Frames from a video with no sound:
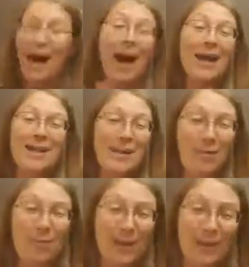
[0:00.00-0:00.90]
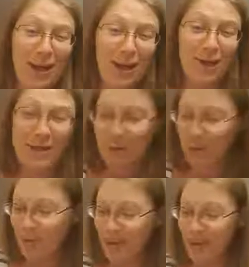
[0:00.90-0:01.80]
I didn't even plan that. Holy
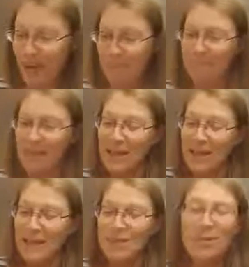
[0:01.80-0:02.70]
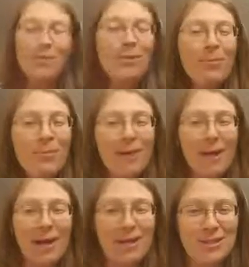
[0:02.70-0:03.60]
Spirit planned that. So the biblical
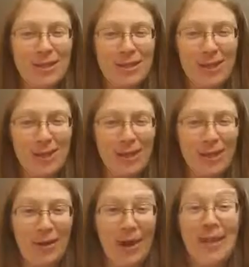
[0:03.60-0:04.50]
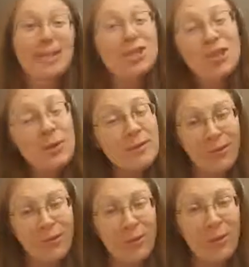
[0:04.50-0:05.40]
character that we're going to look at is
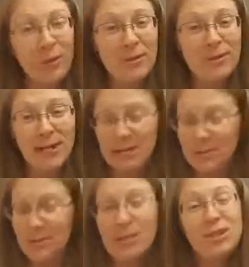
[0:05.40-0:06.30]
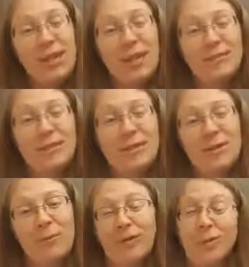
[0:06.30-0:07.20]
Joseph from the Old Testament,
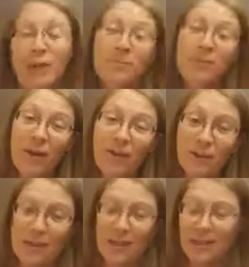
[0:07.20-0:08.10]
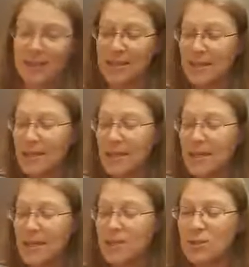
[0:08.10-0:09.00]
one of Jacob's favorite sons.
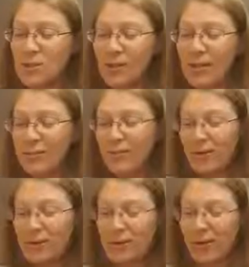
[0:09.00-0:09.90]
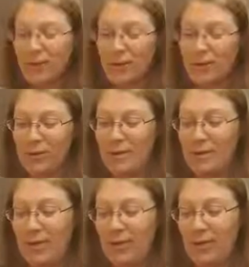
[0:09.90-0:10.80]
So starting in chapter
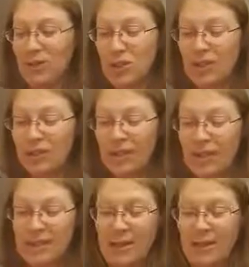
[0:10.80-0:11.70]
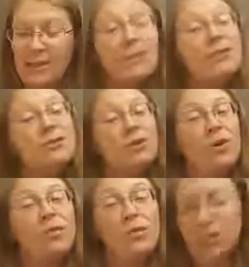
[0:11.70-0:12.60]
37, Joseph, being 17 years
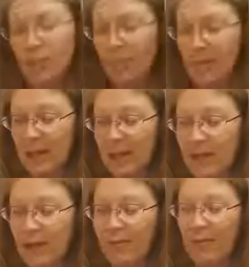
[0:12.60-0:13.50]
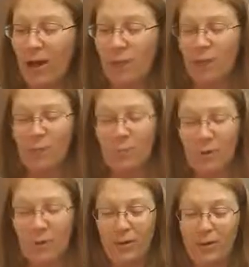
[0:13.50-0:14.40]
old, was shepherding a flock with his
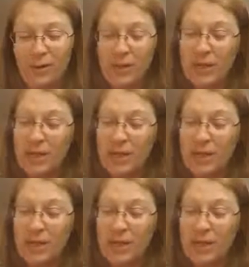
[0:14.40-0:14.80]
brothers.